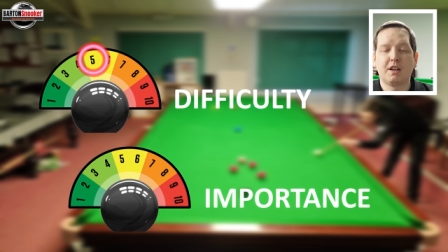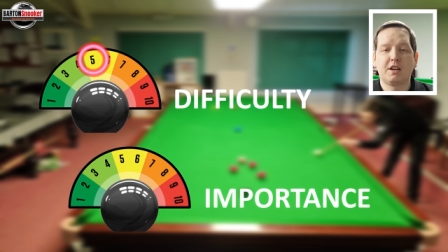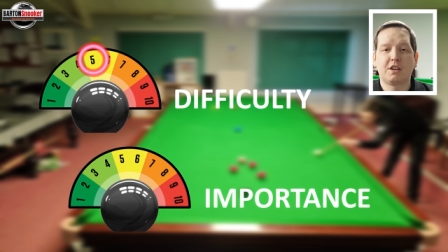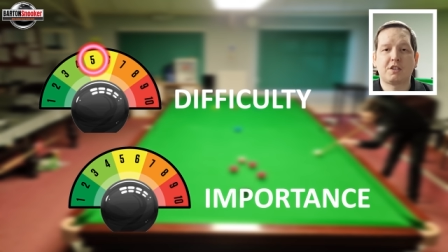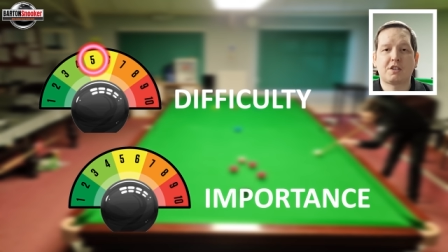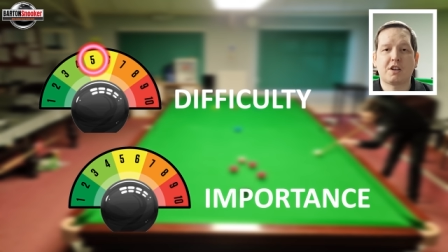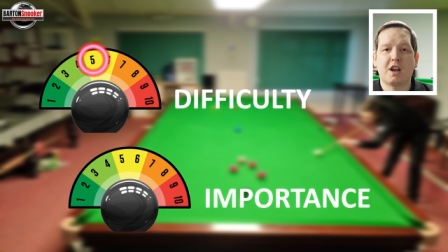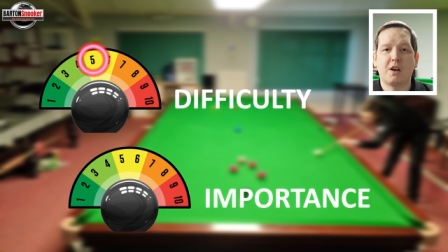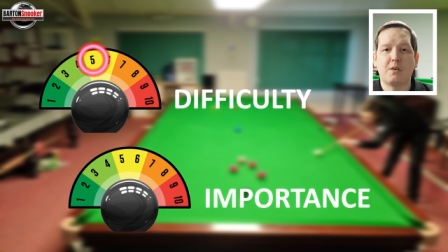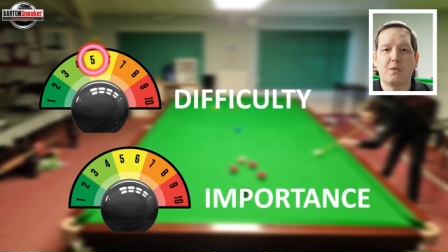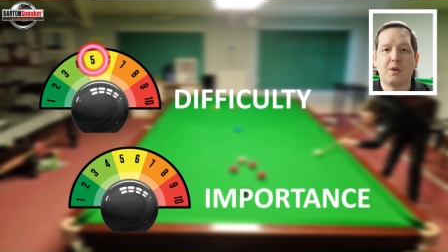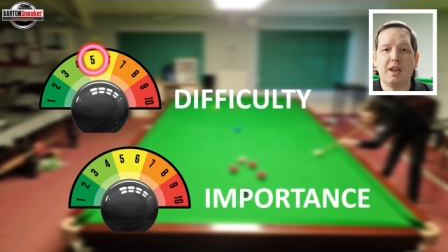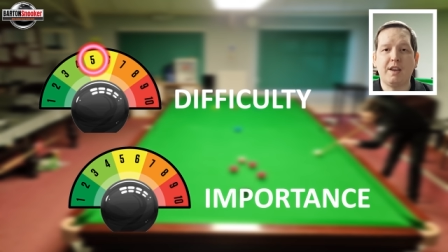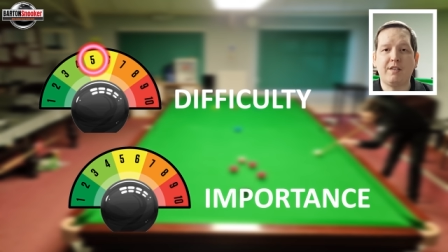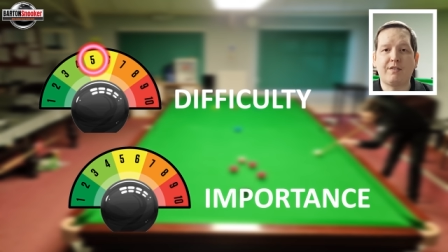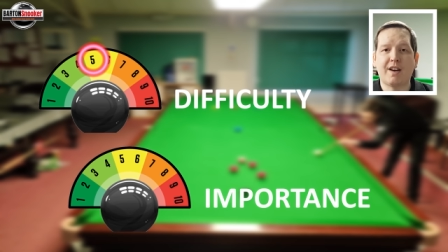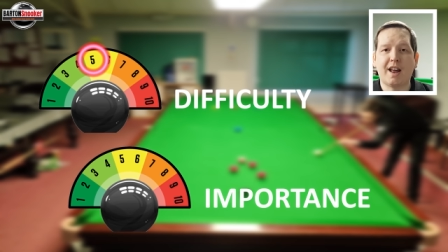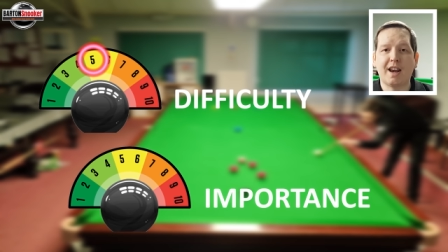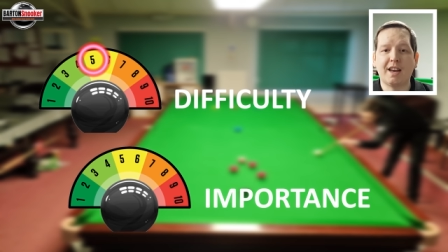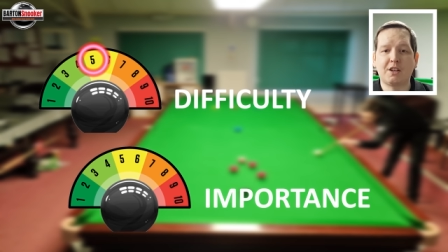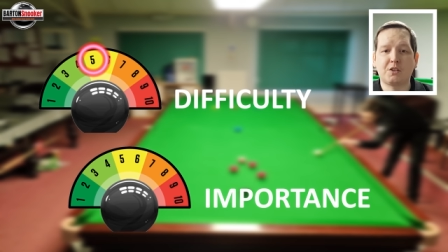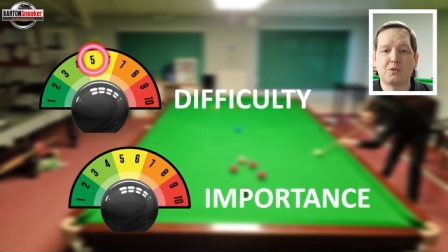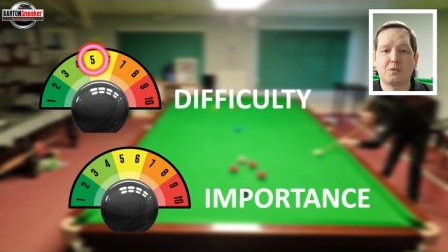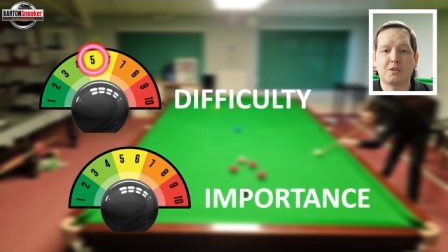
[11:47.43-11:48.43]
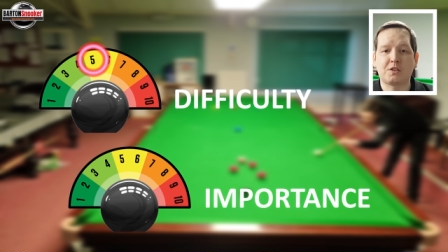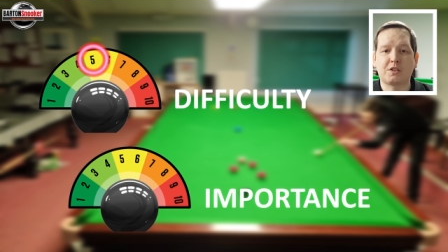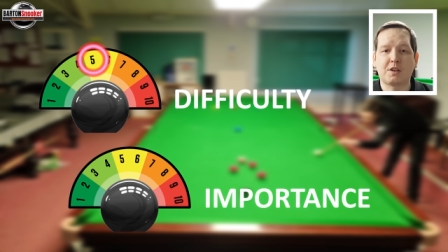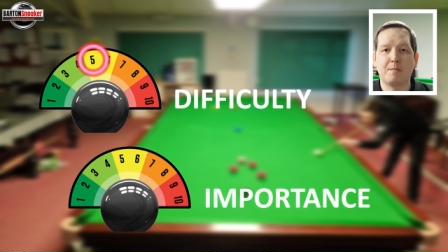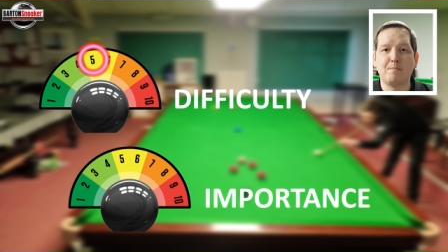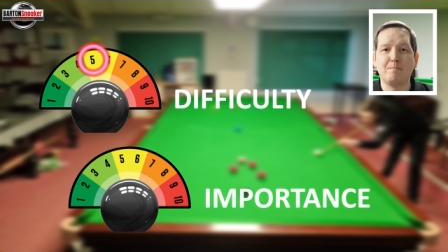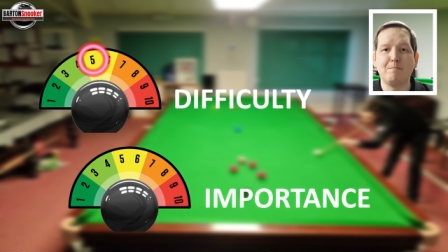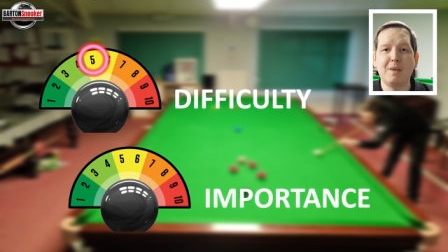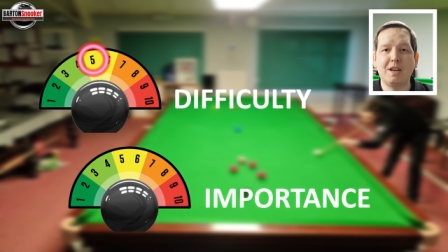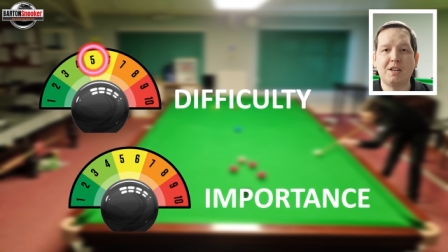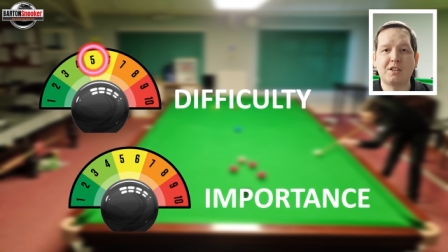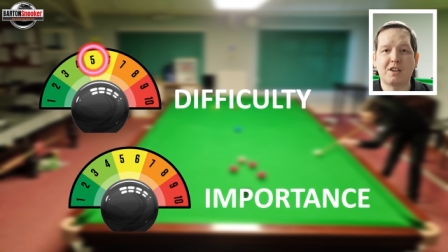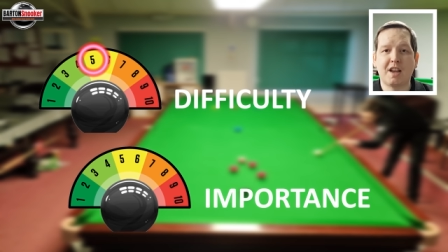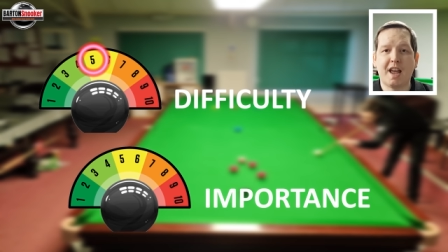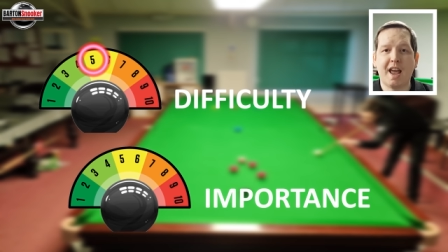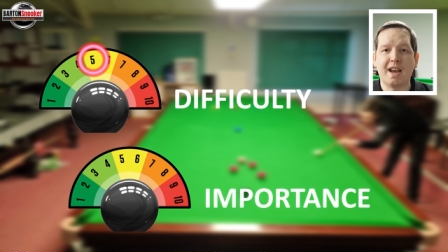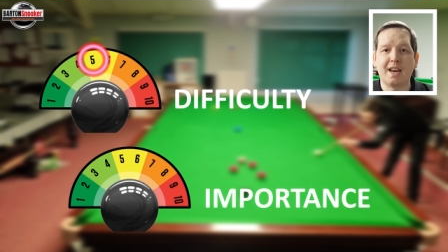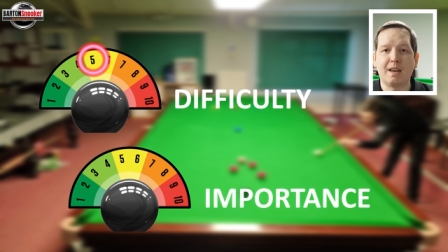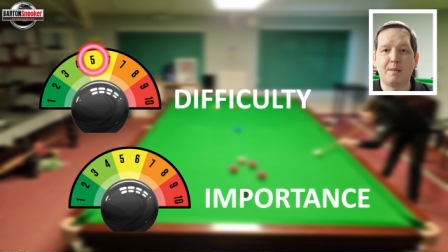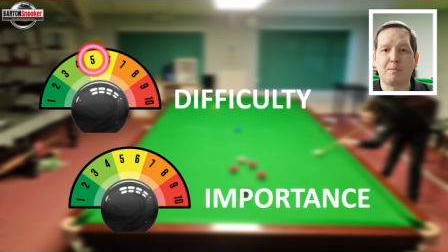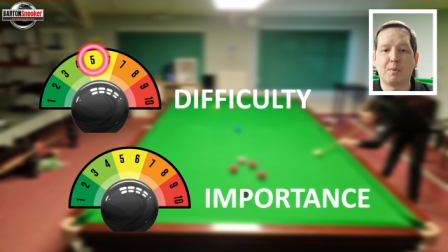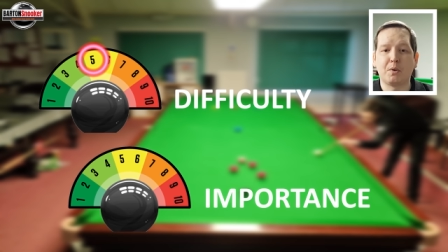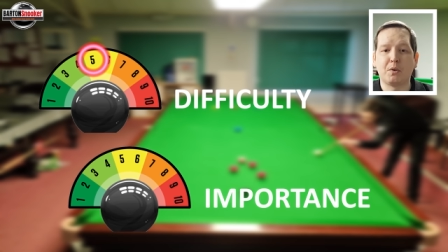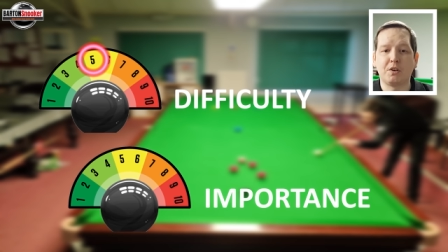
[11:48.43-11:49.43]
So if Alex was to miss at
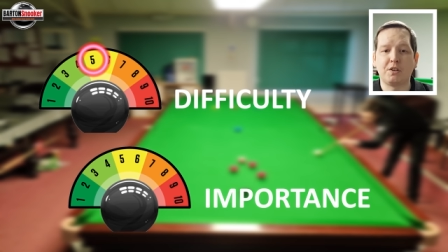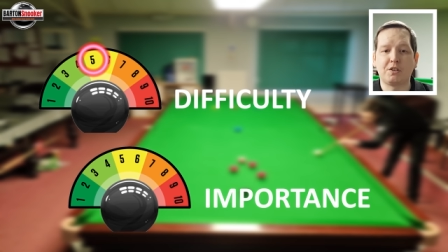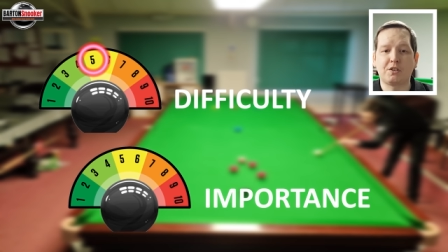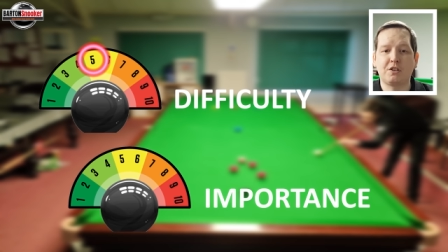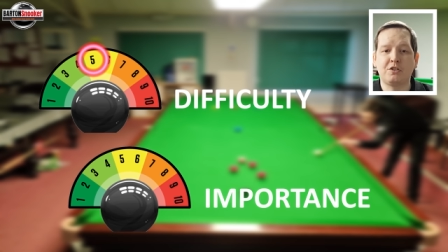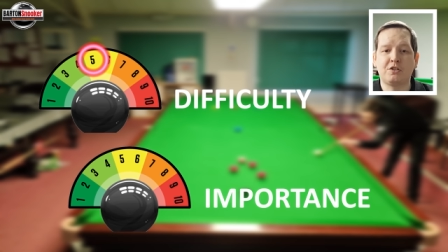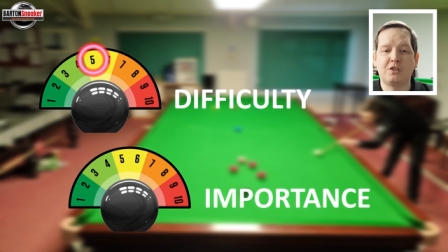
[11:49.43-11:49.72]
any point,